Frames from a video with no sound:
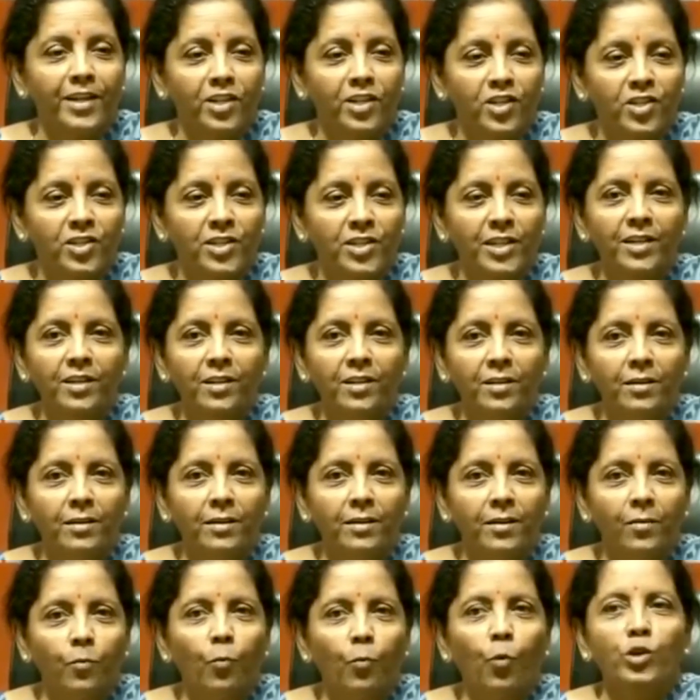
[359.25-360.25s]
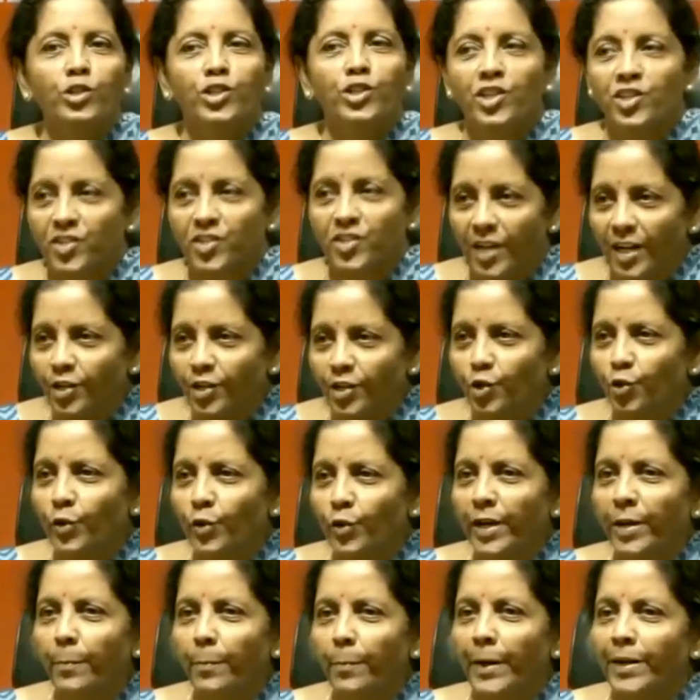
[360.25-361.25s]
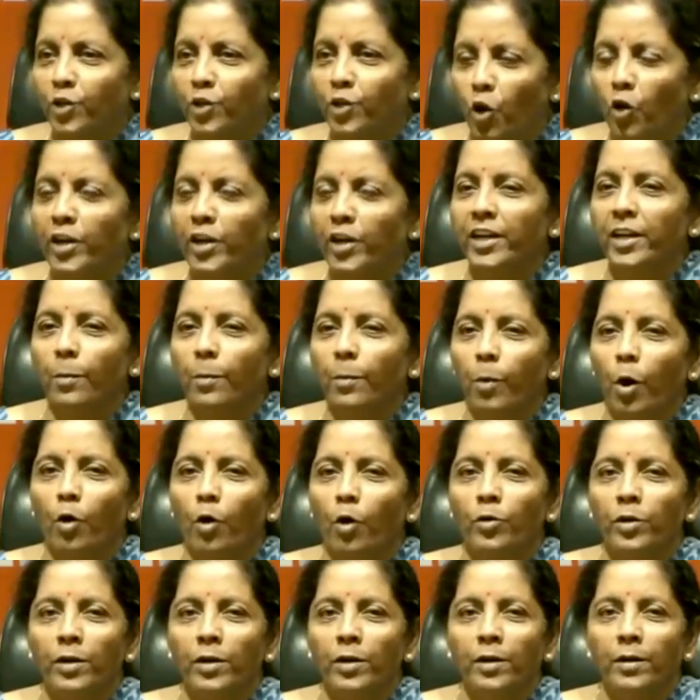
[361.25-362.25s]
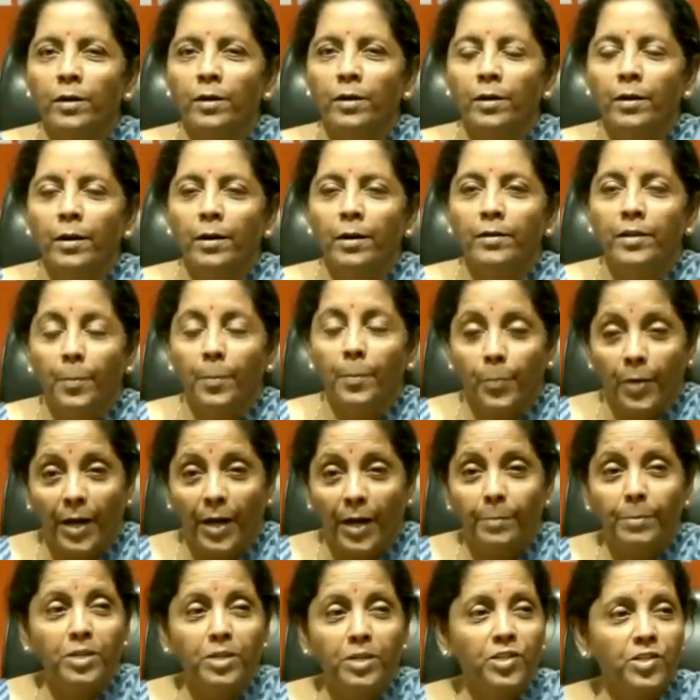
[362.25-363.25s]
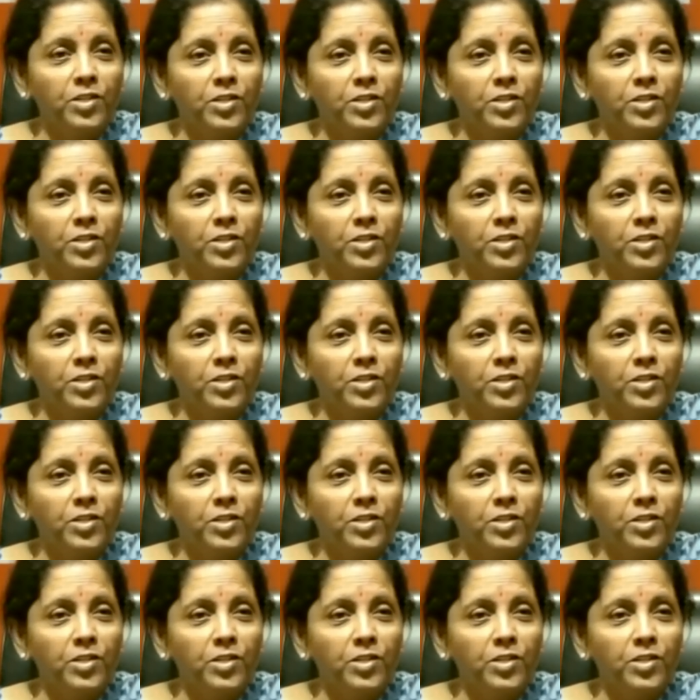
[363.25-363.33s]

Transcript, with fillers: Instead, what she's done today by talking about the Prime